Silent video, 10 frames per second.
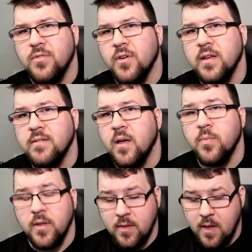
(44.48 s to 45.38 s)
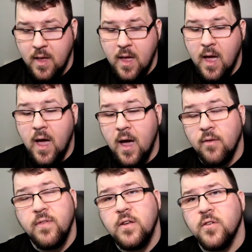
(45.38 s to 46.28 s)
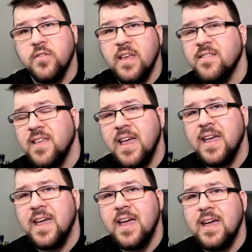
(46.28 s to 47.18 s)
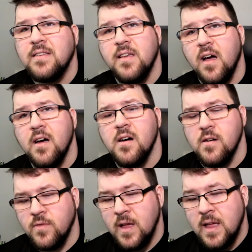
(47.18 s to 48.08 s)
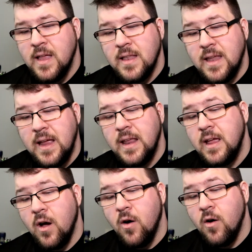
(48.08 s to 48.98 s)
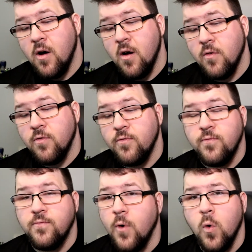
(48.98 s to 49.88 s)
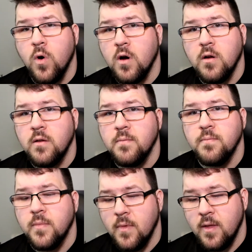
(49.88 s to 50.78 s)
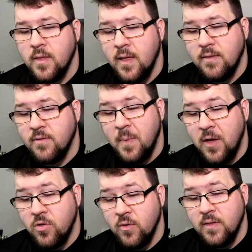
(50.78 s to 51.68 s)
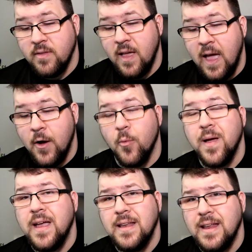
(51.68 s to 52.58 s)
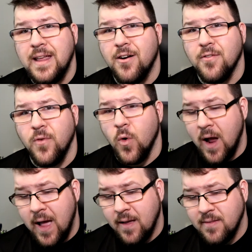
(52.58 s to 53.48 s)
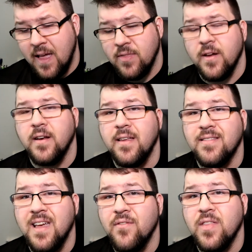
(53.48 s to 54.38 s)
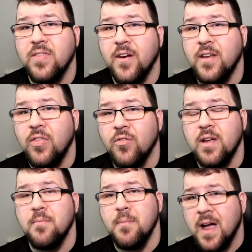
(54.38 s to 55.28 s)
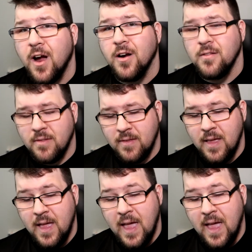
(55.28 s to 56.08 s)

3 something. Uh, it features 16 gigs of DDR4 It's special. It's LP DDR4X at 3733 megahertz.